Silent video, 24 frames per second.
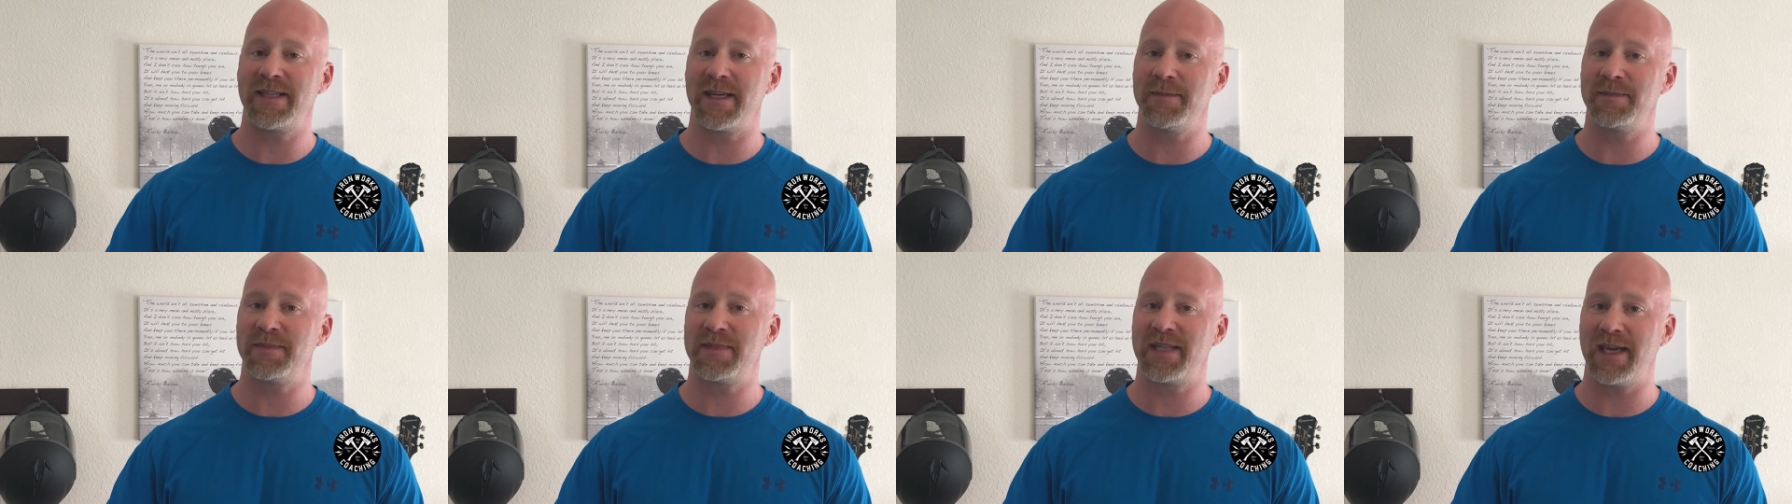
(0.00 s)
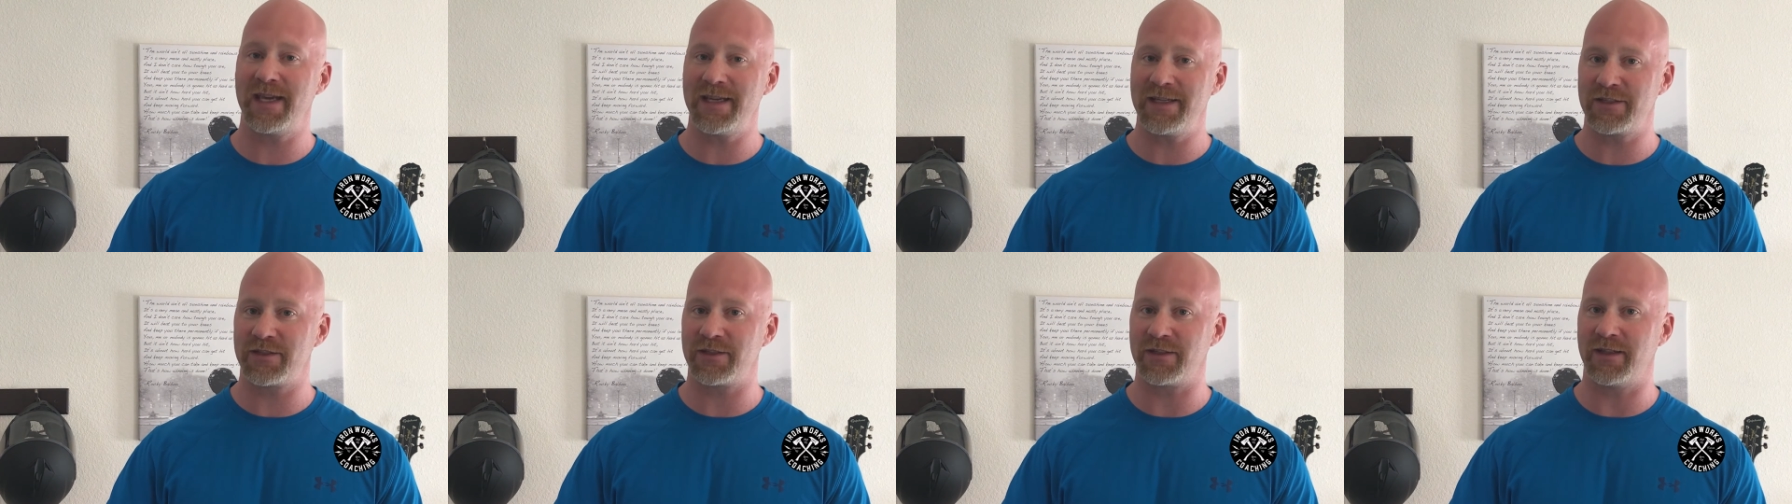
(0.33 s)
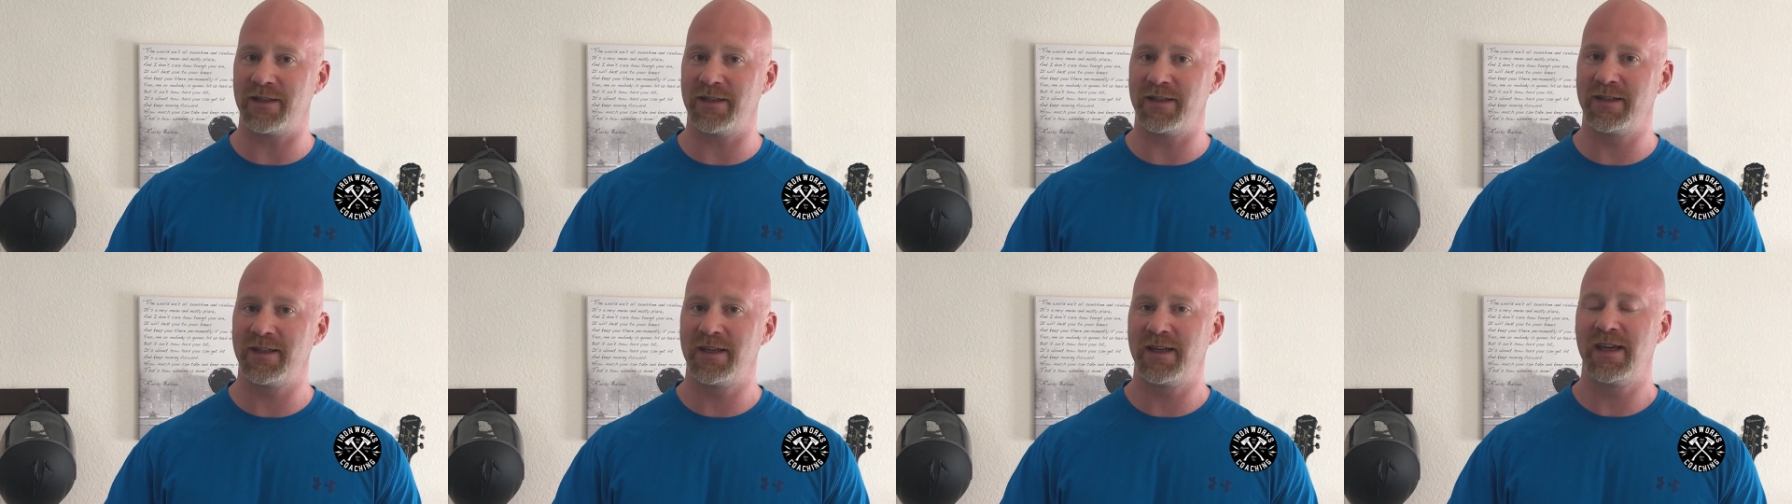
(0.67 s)

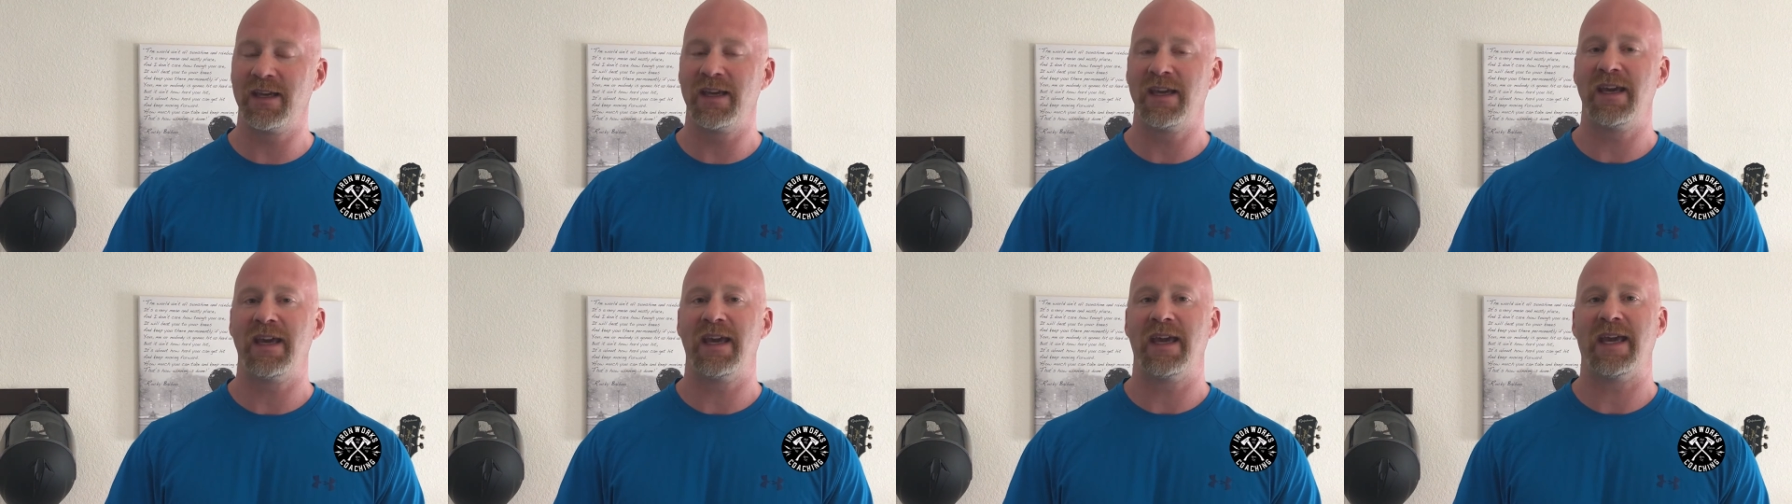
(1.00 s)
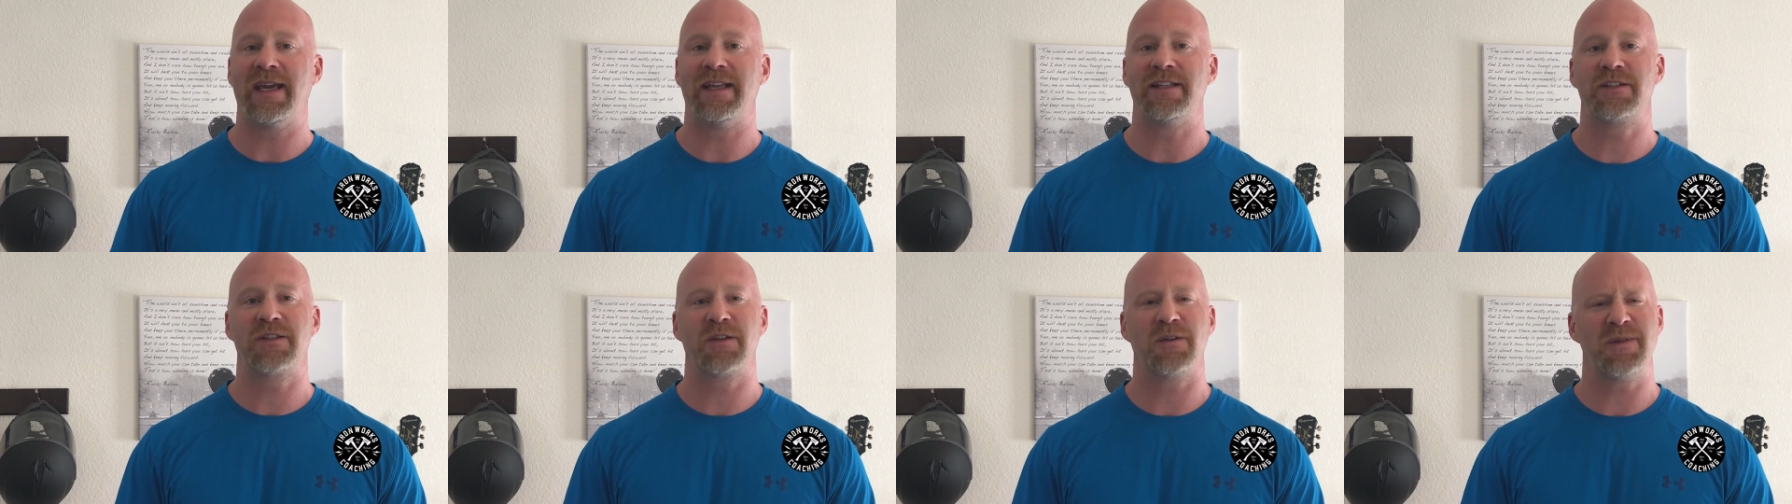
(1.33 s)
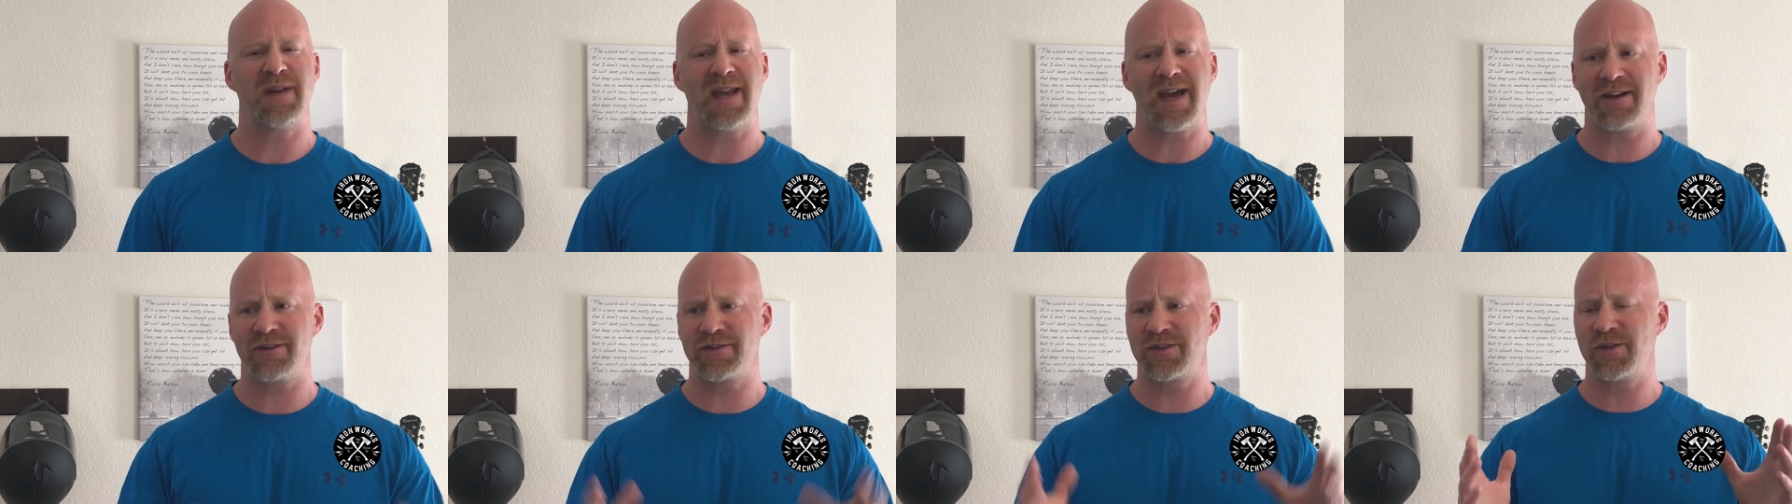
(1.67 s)
temptation. And so
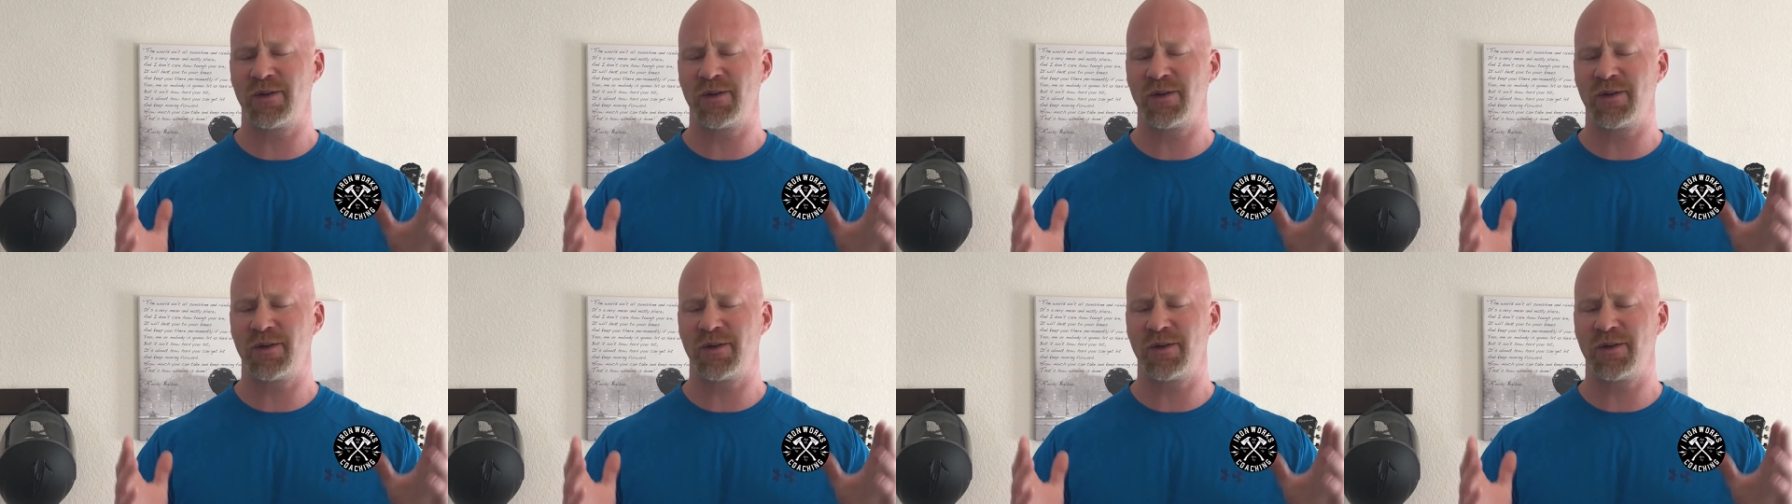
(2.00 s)
now